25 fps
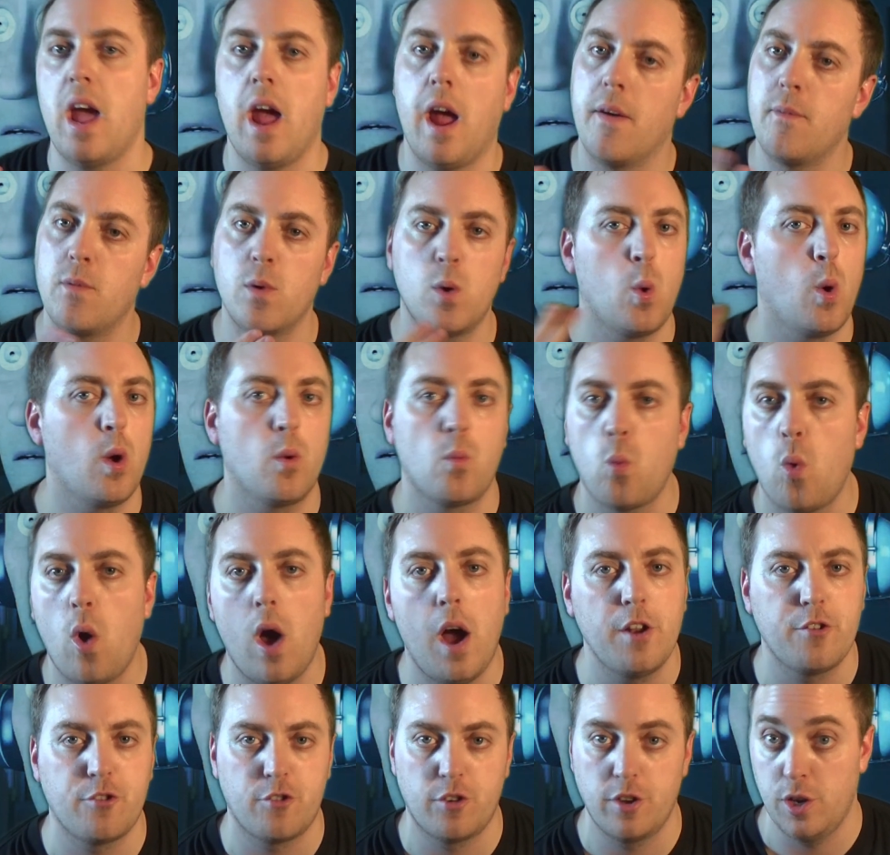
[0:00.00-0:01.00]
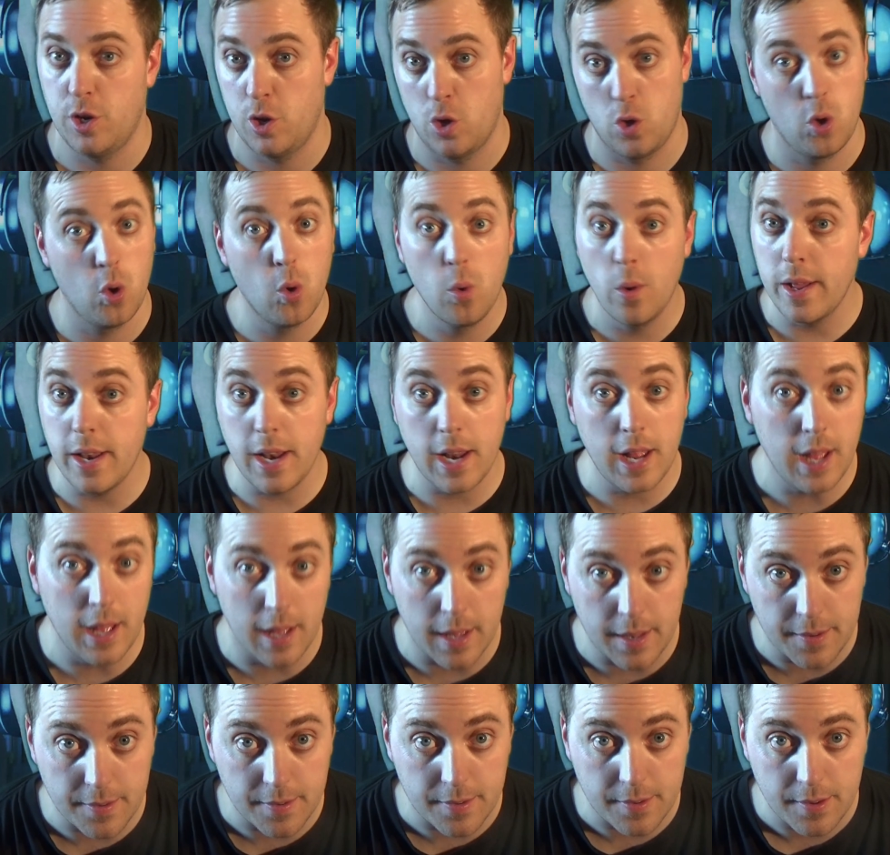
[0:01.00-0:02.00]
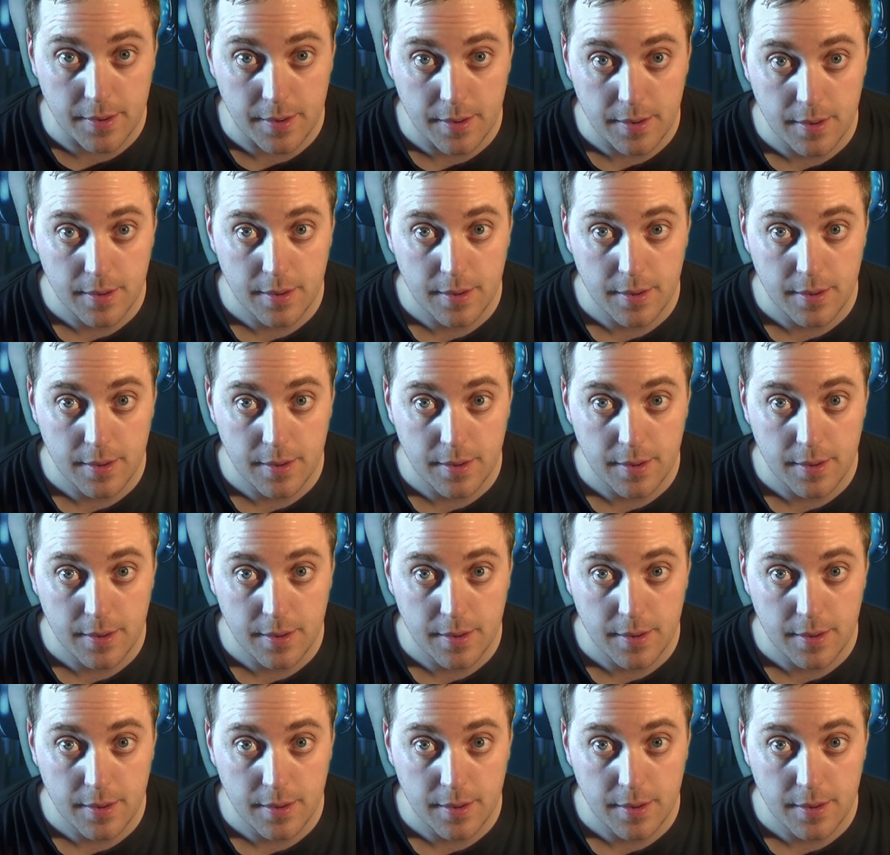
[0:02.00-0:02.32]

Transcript: everyone watching who it is,